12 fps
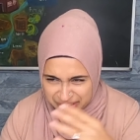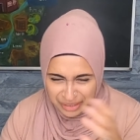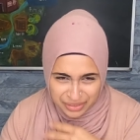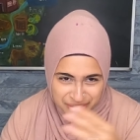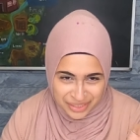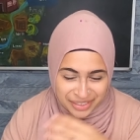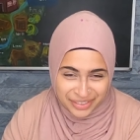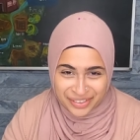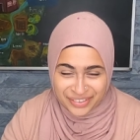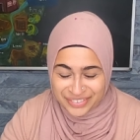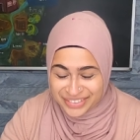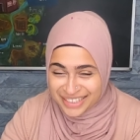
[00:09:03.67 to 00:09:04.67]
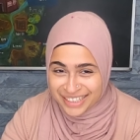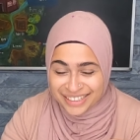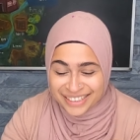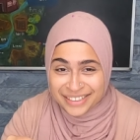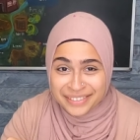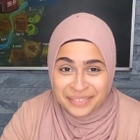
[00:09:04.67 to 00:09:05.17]
that's gross.
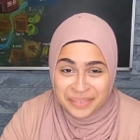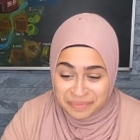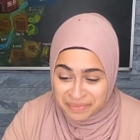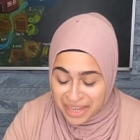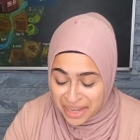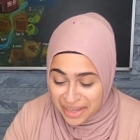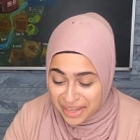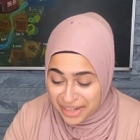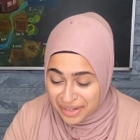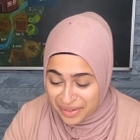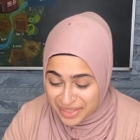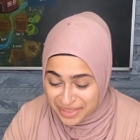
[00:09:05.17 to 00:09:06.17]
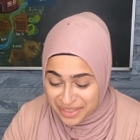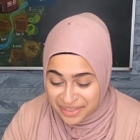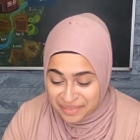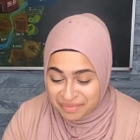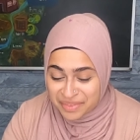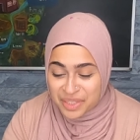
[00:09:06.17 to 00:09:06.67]
Anyways,
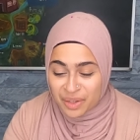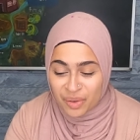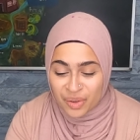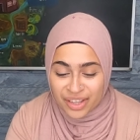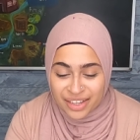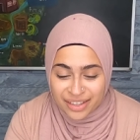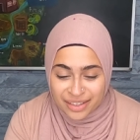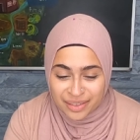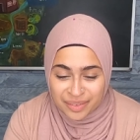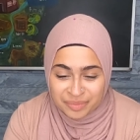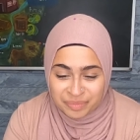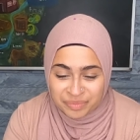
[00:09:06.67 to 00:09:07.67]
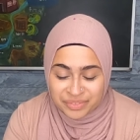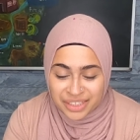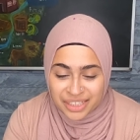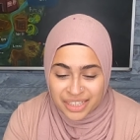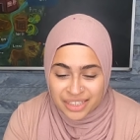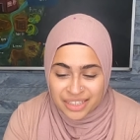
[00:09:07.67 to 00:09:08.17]
so
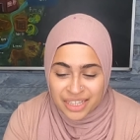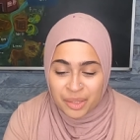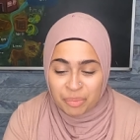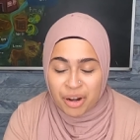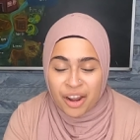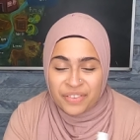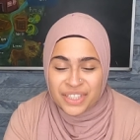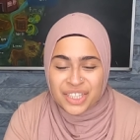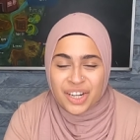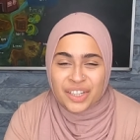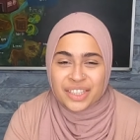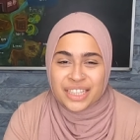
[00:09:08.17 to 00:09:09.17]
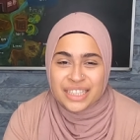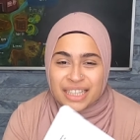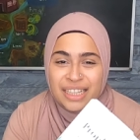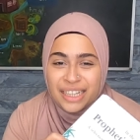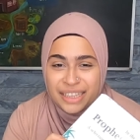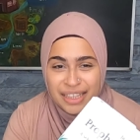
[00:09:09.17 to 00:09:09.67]
In the Prophet's Garden is
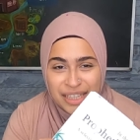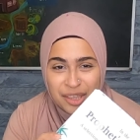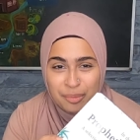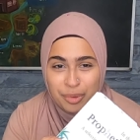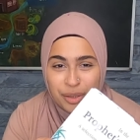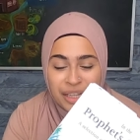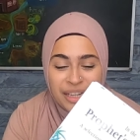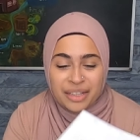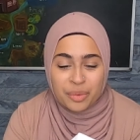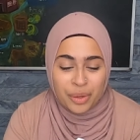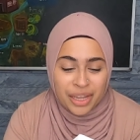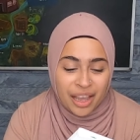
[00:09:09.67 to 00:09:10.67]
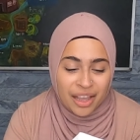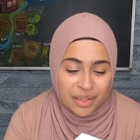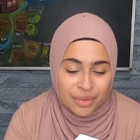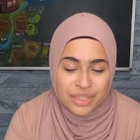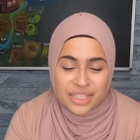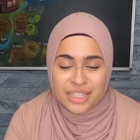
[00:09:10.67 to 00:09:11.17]
a Hadith book. And the way I
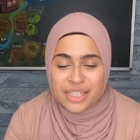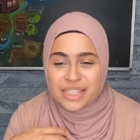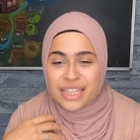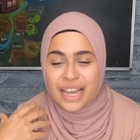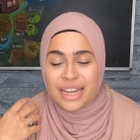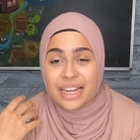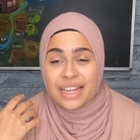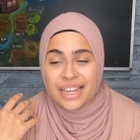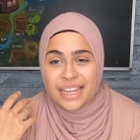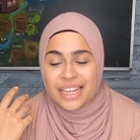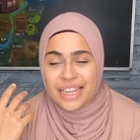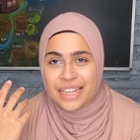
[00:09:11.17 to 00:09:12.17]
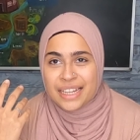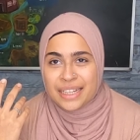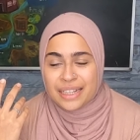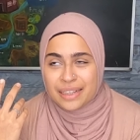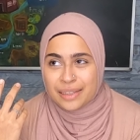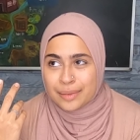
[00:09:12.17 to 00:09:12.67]
use this is that
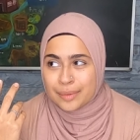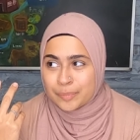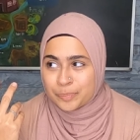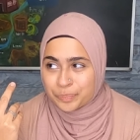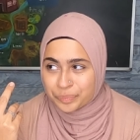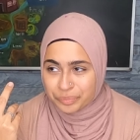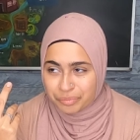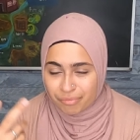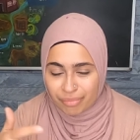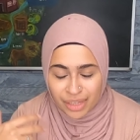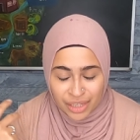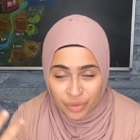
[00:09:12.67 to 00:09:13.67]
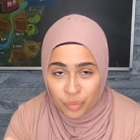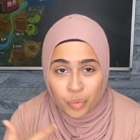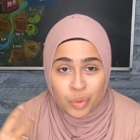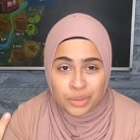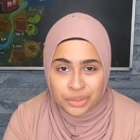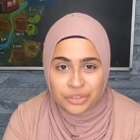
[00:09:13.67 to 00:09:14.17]
in a
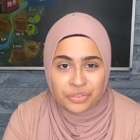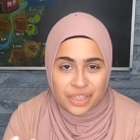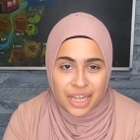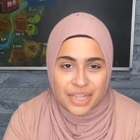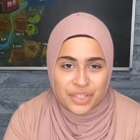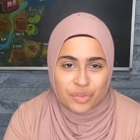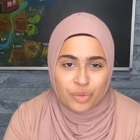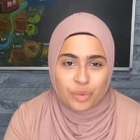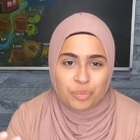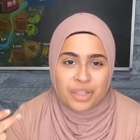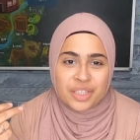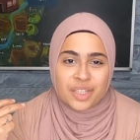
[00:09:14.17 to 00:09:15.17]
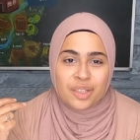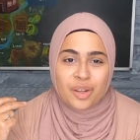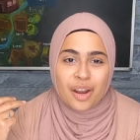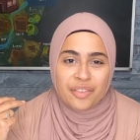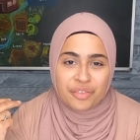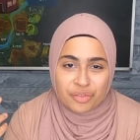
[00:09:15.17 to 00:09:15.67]
Waldorf classroom, there's a
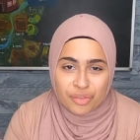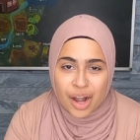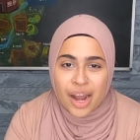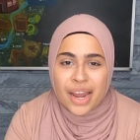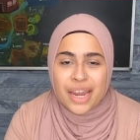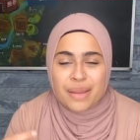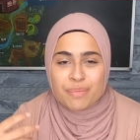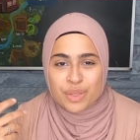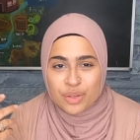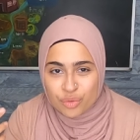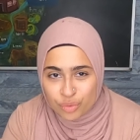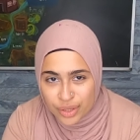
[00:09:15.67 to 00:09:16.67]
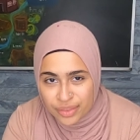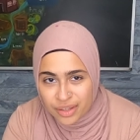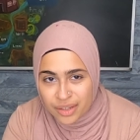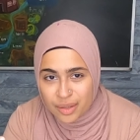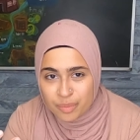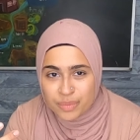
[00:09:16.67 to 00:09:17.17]
lot of rhymes and
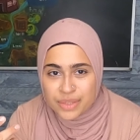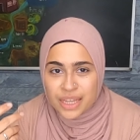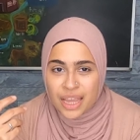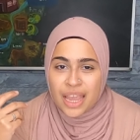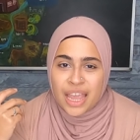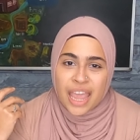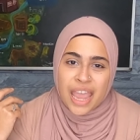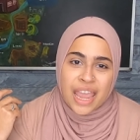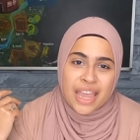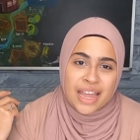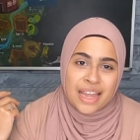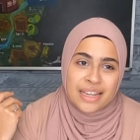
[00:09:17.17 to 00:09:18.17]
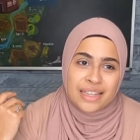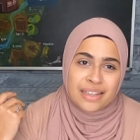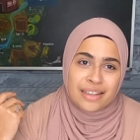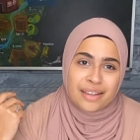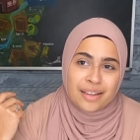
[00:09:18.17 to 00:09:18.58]
rhythms and